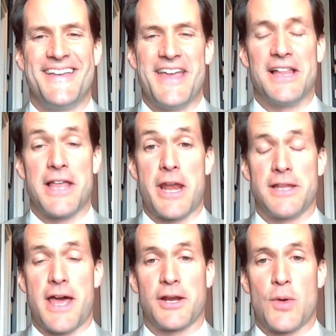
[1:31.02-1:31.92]
Yeah, a
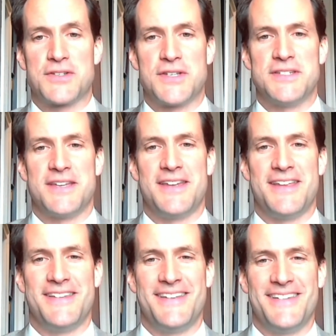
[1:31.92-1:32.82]
lot of questions
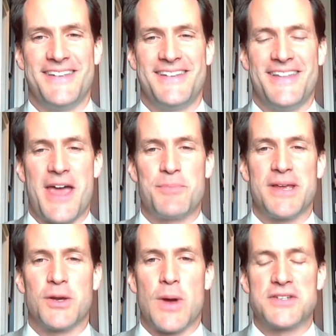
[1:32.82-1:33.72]
in that
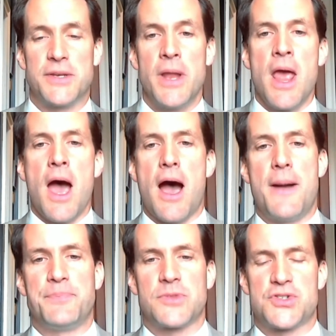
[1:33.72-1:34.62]
big question.
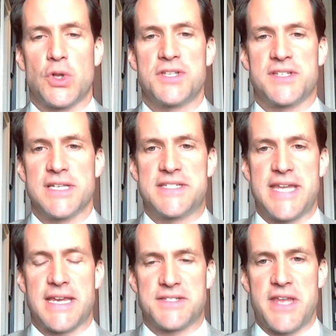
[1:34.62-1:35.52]
So let's
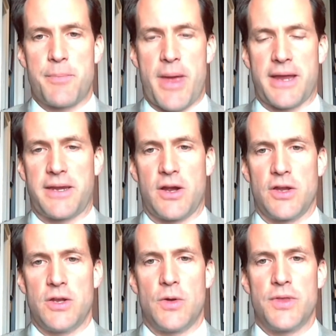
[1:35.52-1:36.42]
take a step back
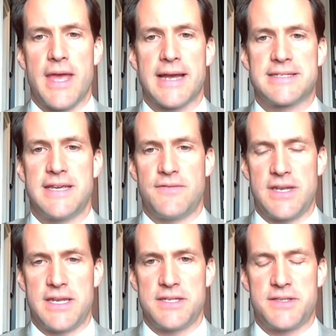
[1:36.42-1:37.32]
here. You know, the
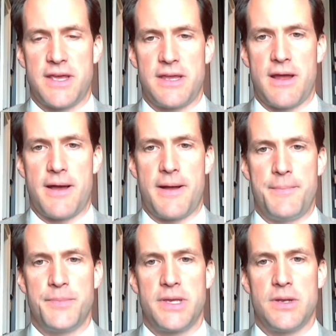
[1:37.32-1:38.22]
activities that
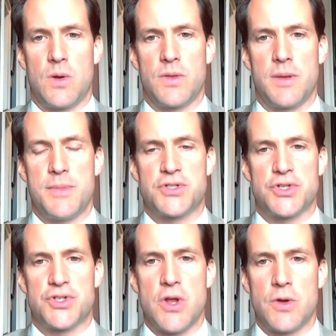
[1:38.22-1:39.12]
that
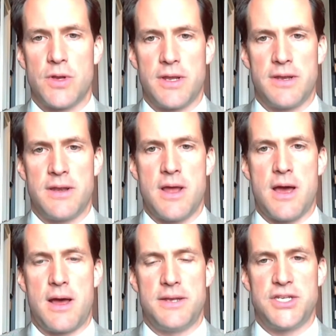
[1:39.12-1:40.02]
Mr. Snowden
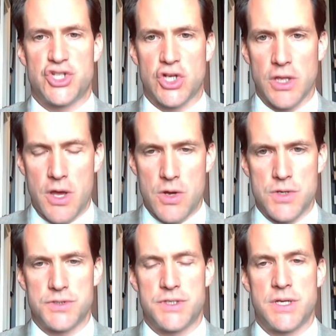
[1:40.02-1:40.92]

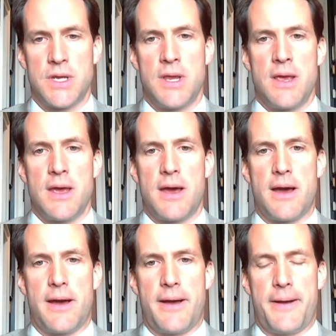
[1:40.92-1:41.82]
disclosed.
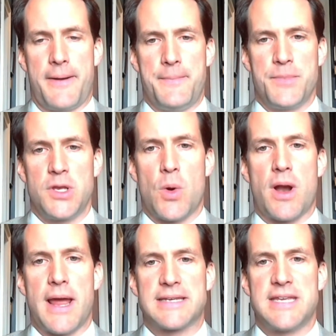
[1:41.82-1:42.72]

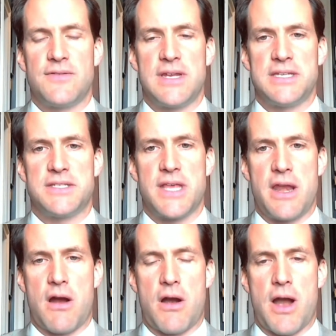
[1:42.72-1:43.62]
Are activities
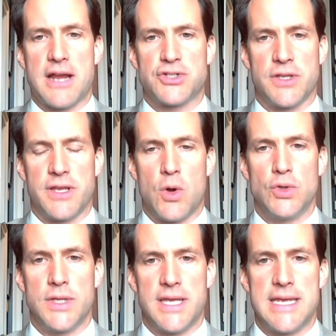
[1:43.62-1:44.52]
that are actually
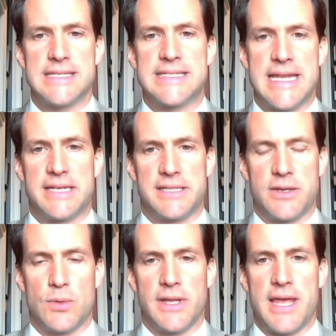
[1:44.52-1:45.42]
only incidentally
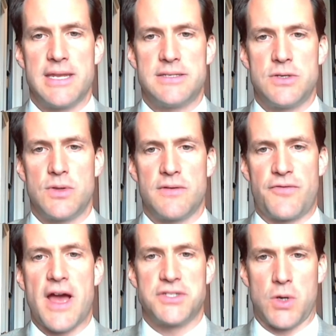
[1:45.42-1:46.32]
related to the
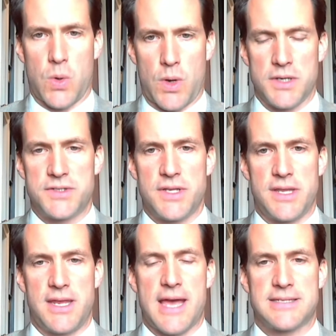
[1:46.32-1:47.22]
FISA courts.
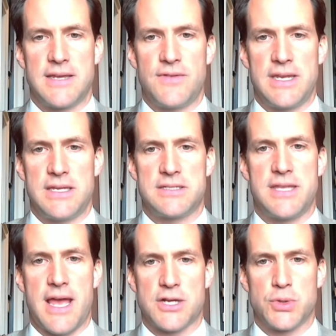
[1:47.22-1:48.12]
The activities,
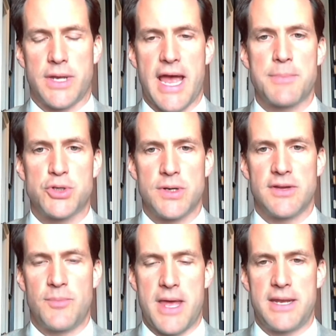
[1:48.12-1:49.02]
the actual capturing
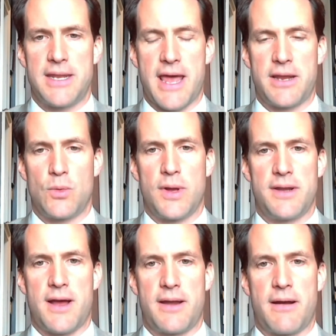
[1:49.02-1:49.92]
of metadata and
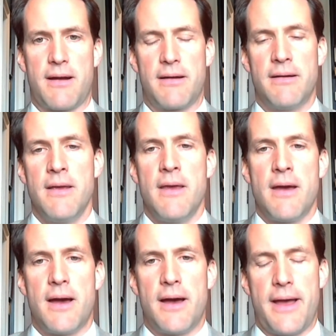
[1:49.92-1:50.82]
whatnot, are
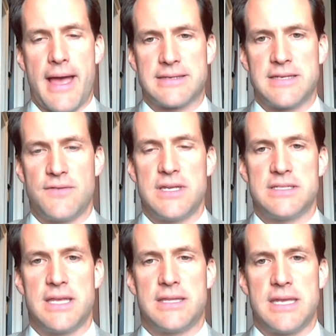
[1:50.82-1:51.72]

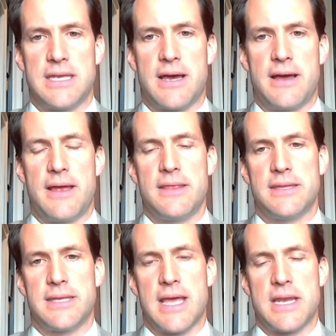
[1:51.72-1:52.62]
activities that the
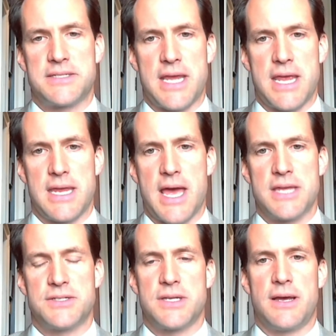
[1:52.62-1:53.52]
NSA
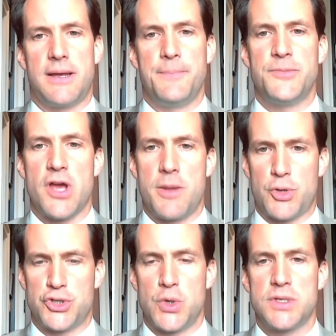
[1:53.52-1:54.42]
has done
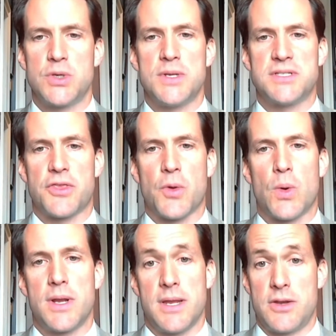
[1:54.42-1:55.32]
pursuant to its
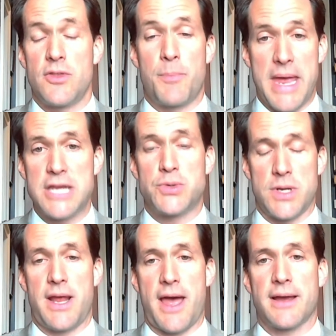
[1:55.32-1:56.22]
authority under the
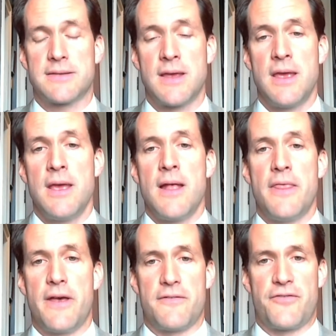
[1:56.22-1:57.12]
Patriot Act.
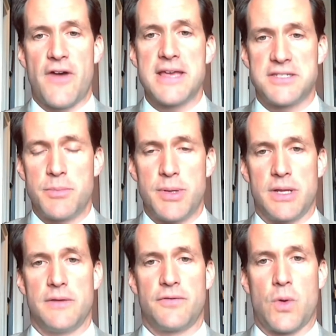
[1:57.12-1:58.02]
The FISA
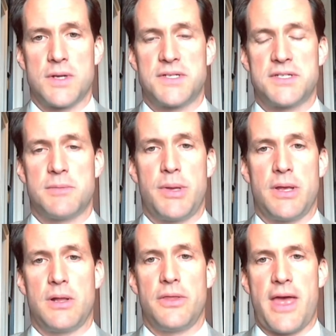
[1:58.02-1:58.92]
bill, of course, is a
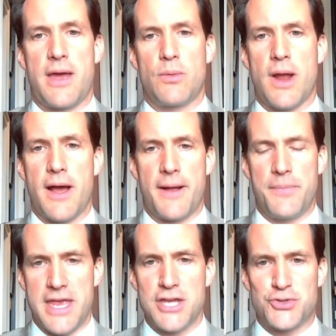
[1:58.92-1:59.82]
bill that
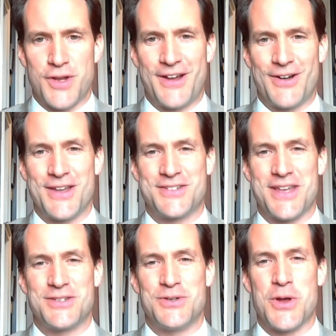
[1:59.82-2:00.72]
the history here,
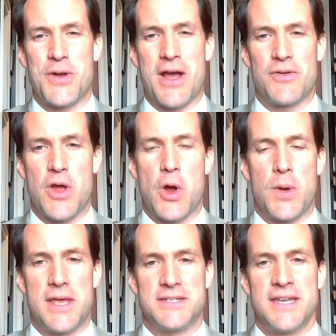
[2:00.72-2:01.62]
as you no doubt know,
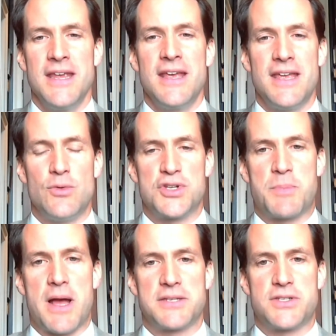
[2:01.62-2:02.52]
is in
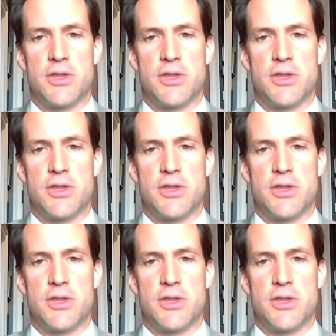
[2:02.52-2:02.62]
response to